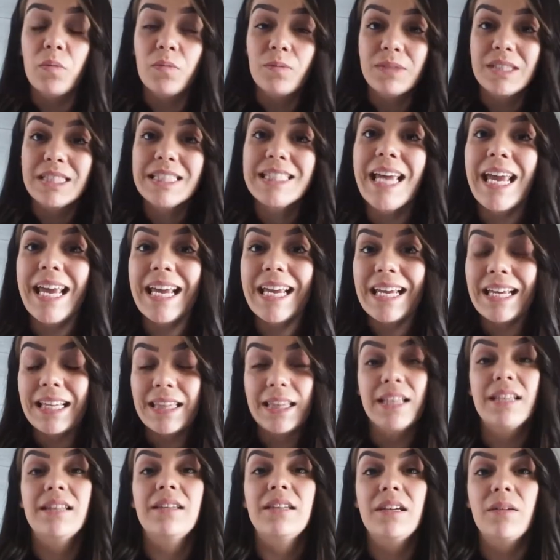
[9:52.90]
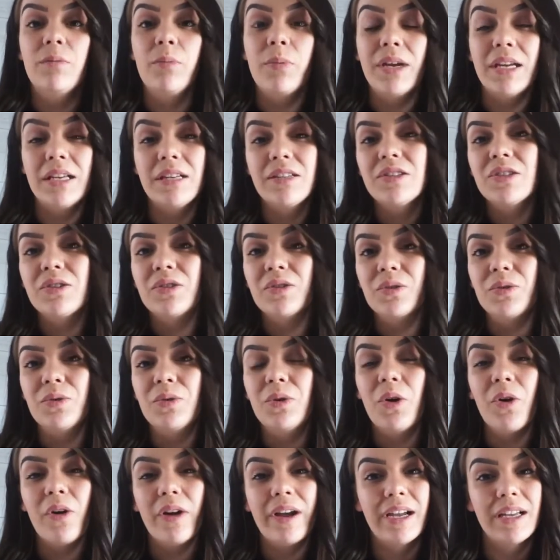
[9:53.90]
taking the leap into
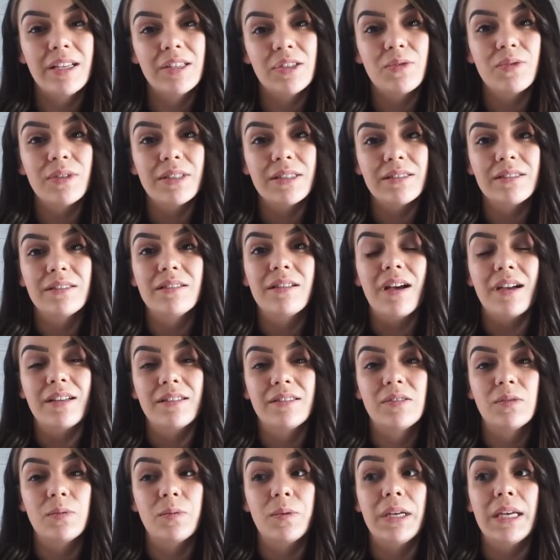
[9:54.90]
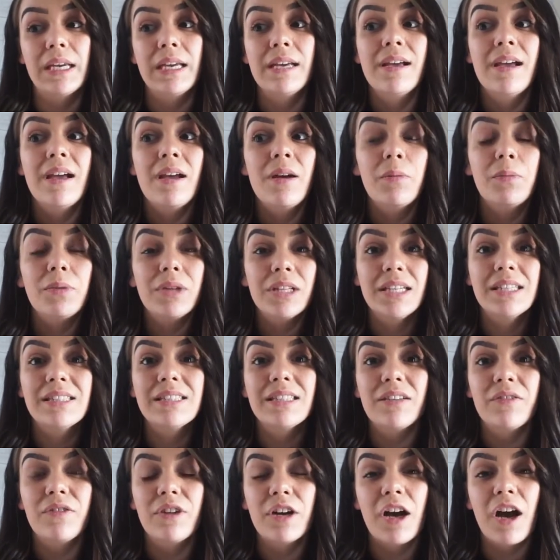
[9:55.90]
going into a salon suite, please
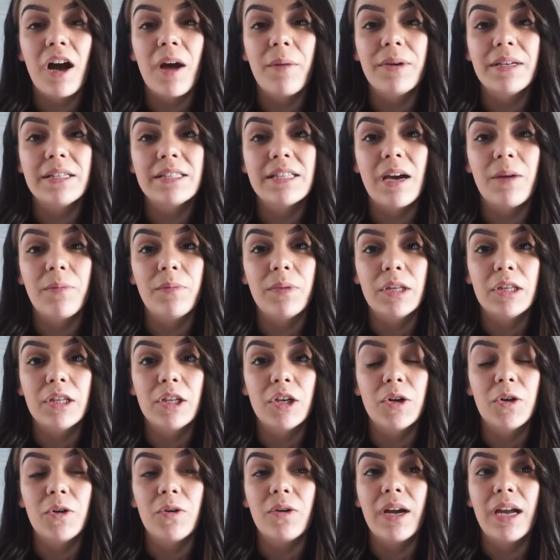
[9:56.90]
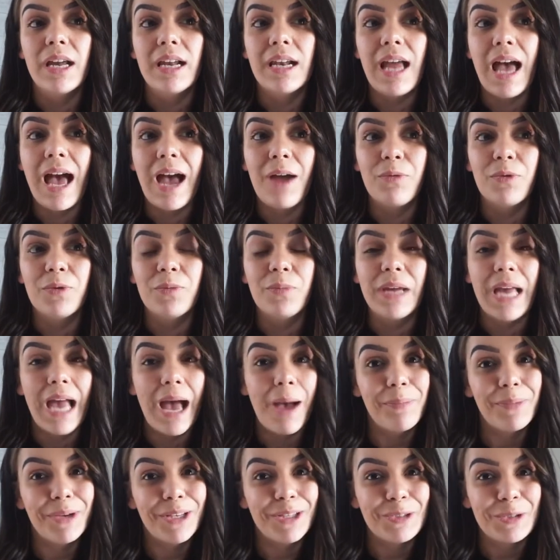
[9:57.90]
leave a comment down below and I will be
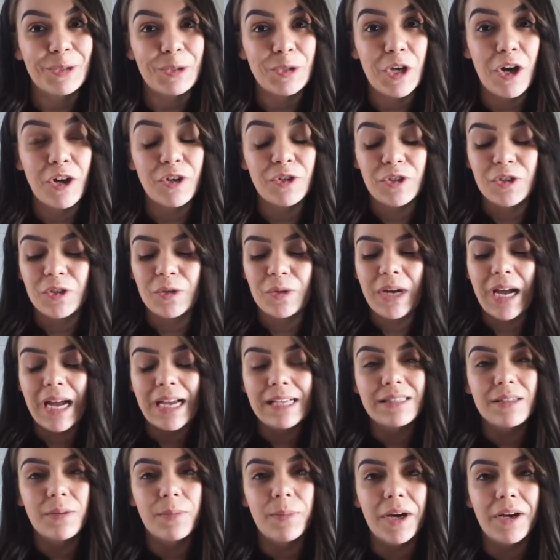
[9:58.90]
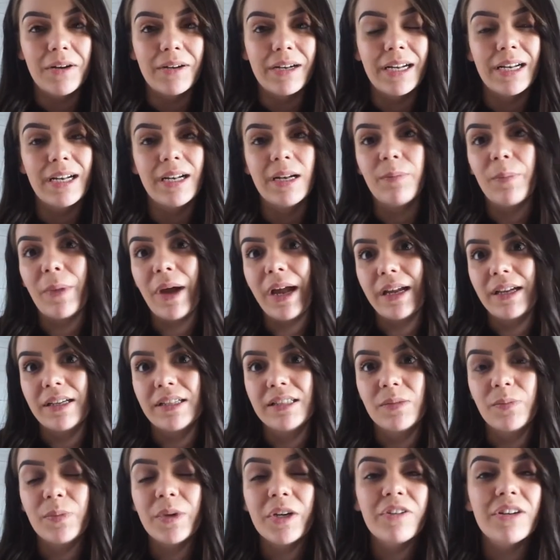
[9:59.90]
happy to talk to you guys about it and my
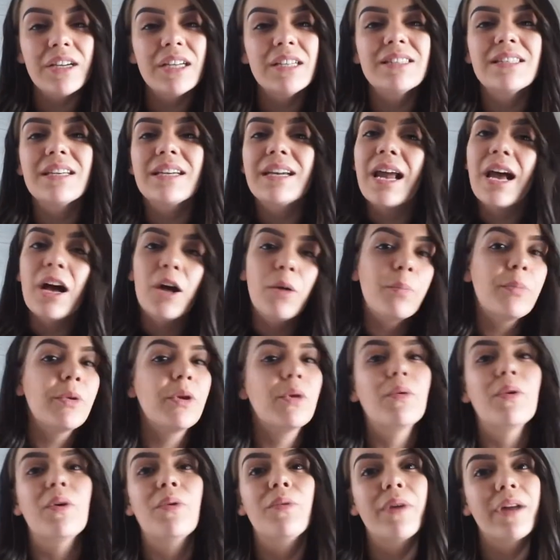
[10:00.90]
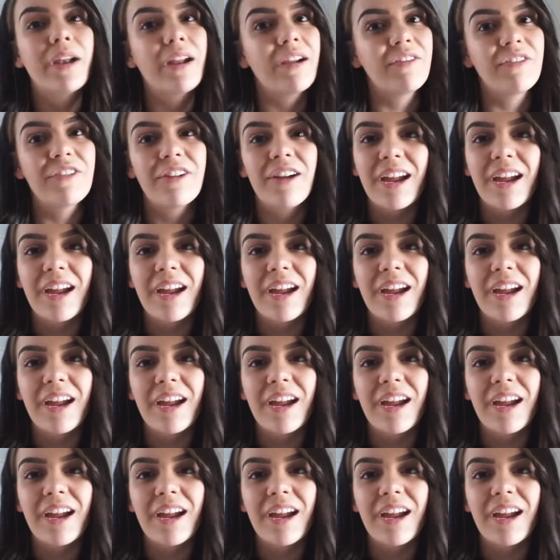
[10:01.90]
experience and help you with whatever I